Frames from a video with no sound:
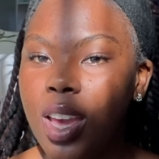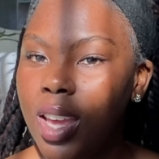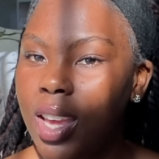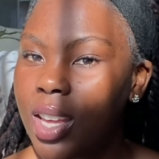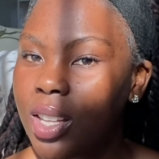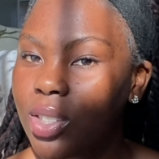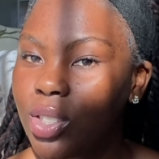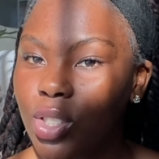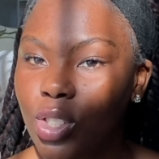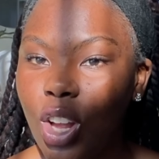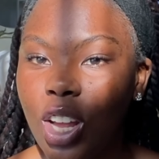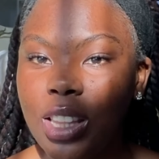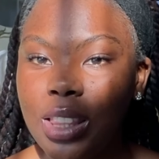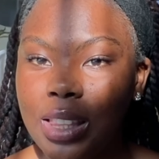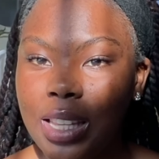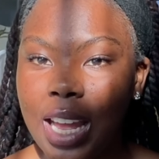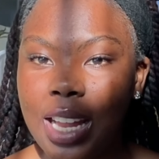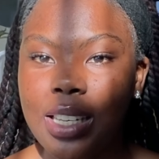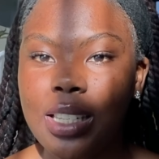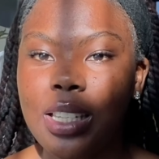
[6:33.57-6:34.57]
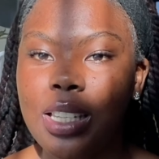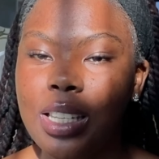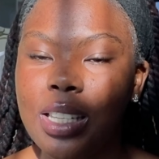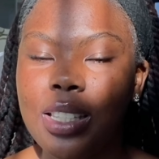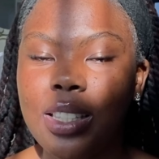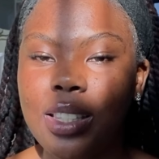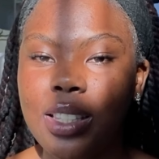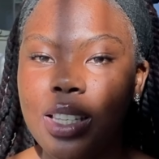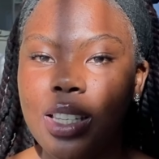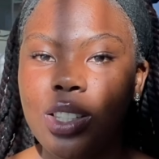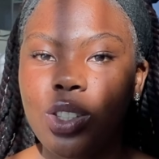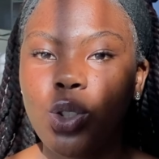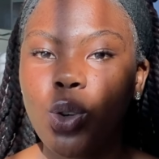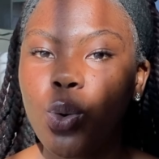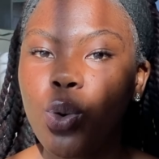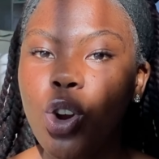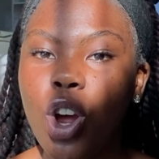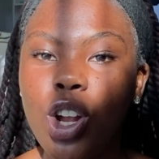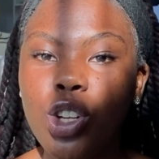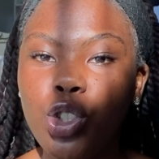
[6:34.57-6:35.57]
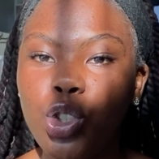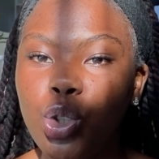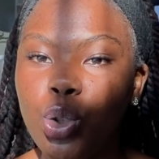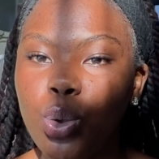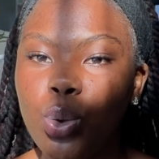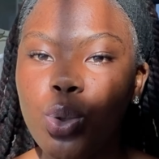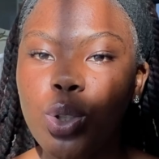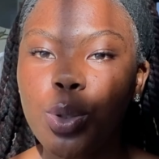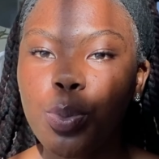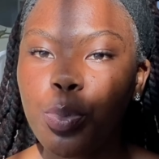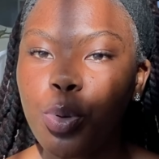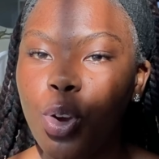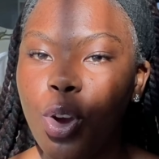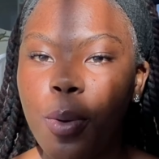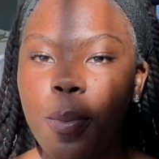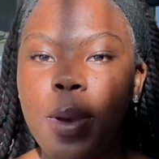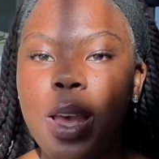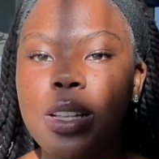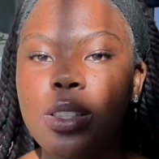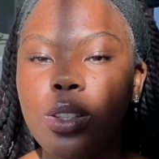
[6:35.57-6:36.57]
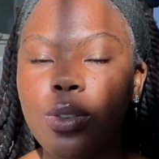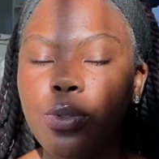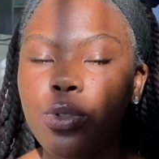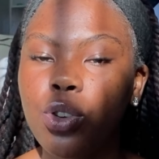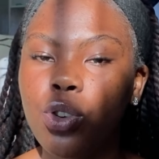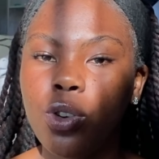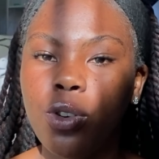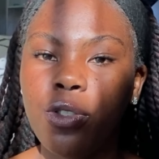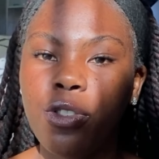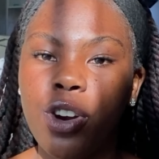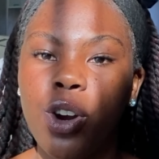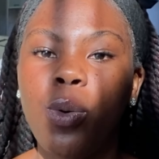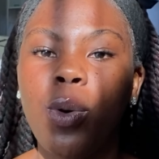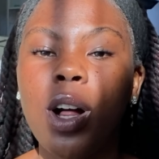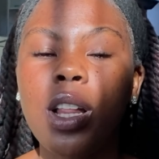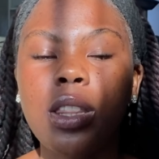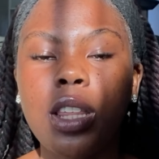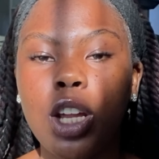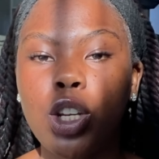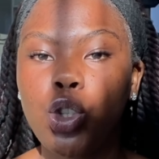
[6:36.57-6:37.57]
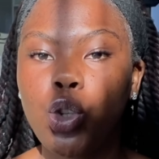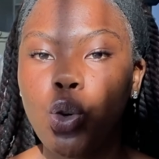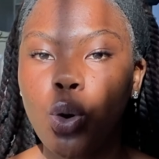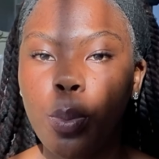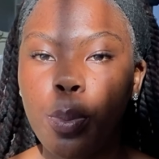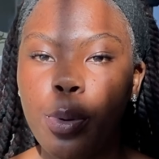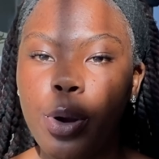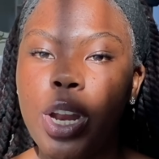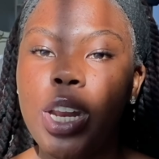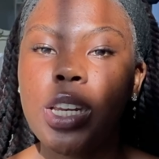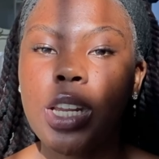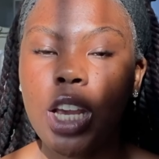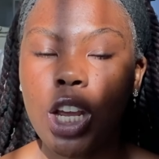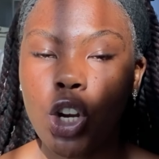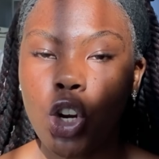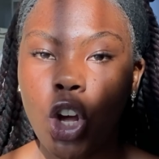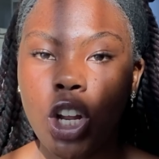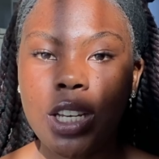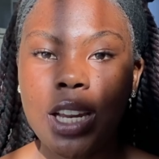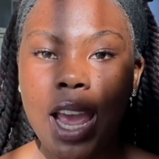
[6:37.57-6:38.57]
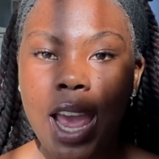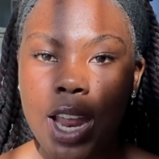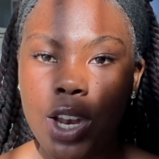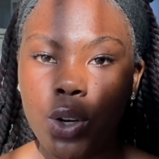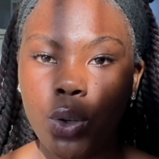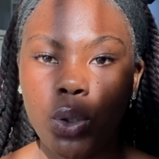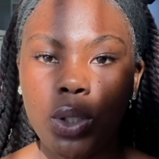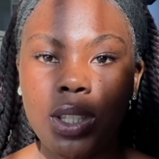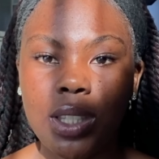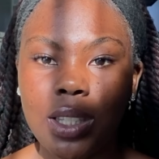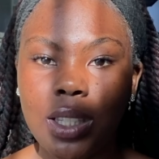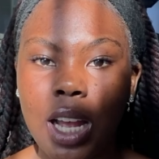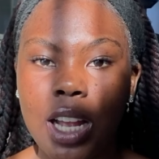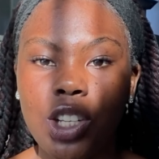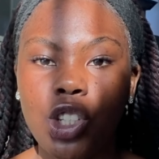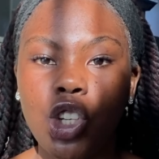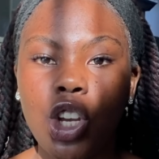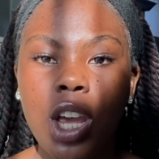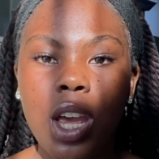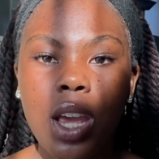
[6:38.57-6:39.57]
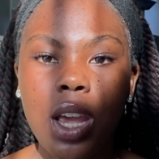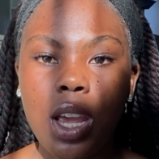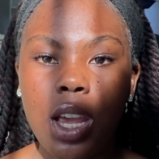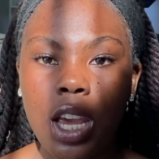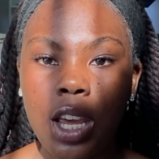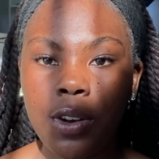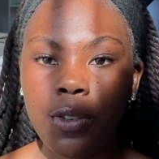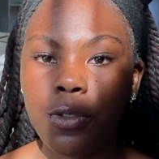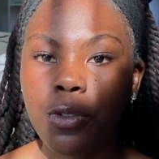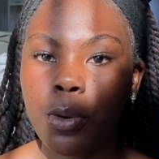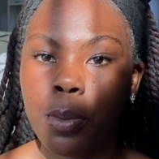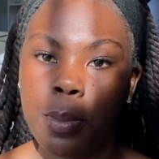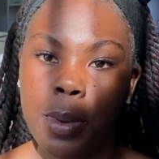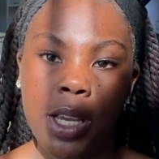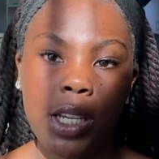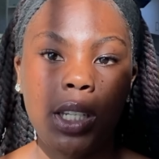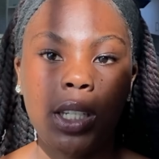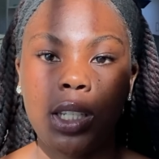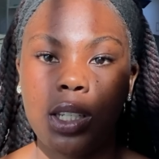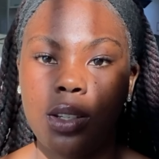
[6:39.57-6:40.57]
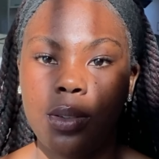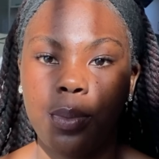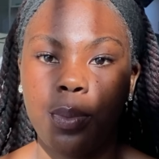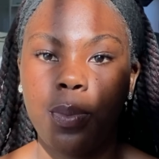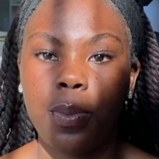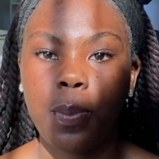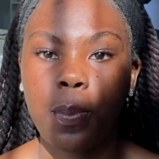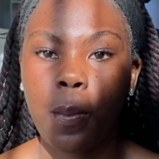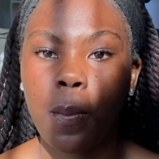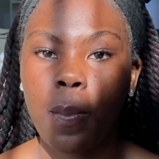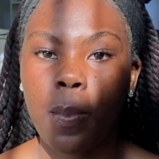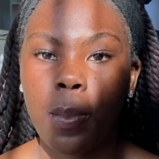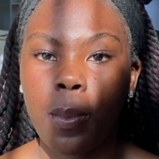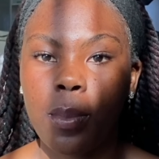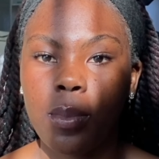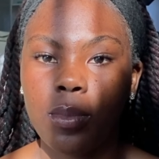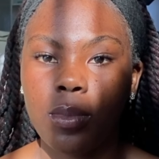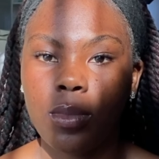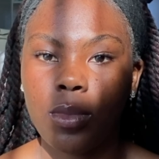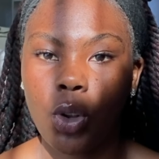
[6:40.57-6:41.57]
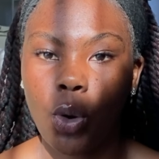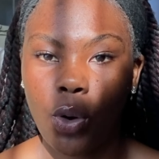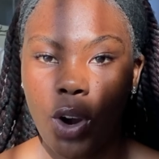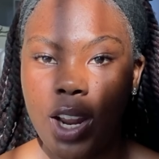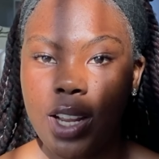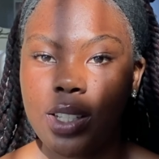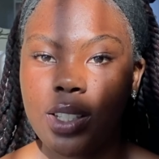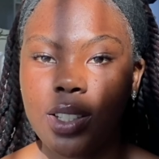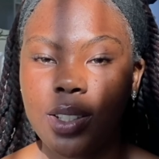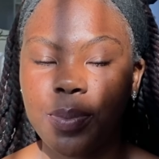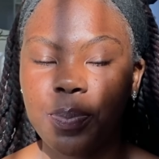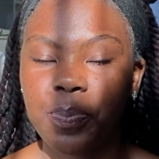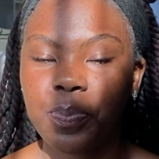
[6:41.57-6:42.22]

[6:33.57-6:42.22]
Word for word: it's not that easy do not choose pure maths if you know very well that your brain cannot handle such information right